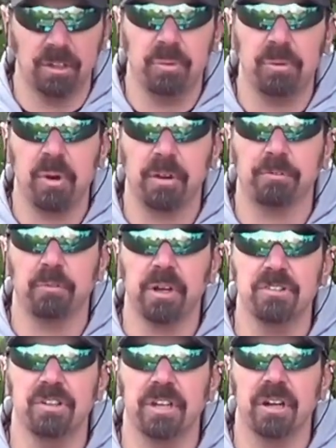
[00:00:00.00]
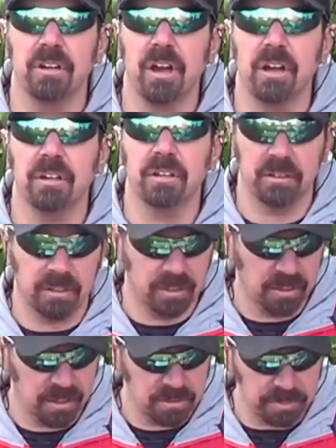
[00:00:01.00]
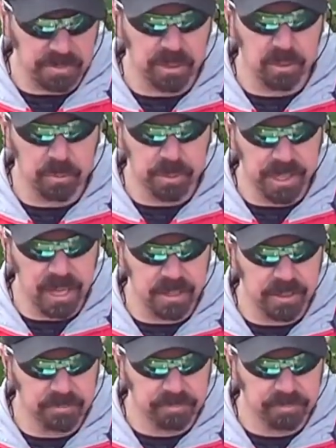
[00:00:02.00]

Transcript: we want friction here, not something lubricated.